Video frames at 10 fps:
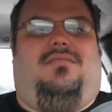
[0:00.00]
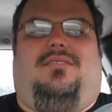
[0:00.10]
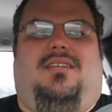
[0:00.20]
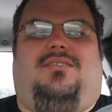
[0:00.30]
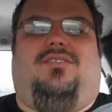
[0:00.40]

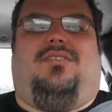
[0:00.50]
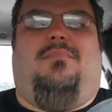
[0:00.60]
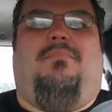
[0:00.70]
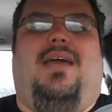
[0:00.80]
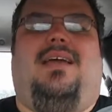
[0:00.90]
it's just
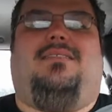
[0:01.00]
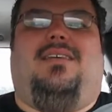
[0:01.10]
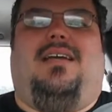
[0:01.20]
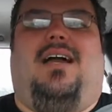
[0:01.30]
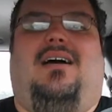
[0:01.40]

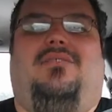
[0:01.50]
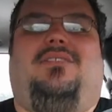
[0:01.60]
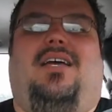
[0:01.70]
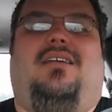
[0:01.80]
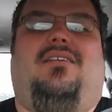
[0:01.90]
amazing how
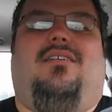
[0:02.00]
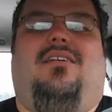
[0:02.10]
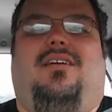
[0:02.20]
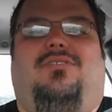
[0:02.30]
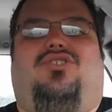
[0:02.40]
tender
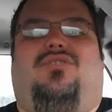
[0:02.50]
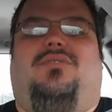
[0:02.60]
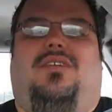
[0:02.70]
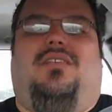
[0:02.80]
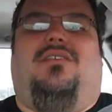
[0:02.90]
and
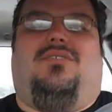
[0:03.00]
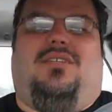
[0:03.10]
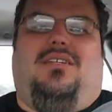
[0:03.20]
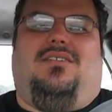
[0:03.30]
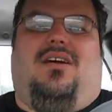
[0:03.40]
juicy those
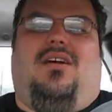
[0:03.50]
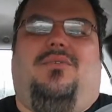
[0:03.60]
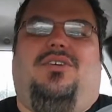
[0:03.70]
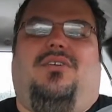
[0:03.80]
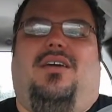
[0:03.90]
things are
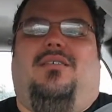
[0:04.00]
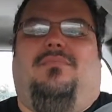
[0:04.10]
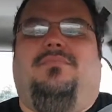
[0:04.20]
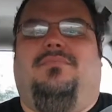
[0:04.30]
when you get them.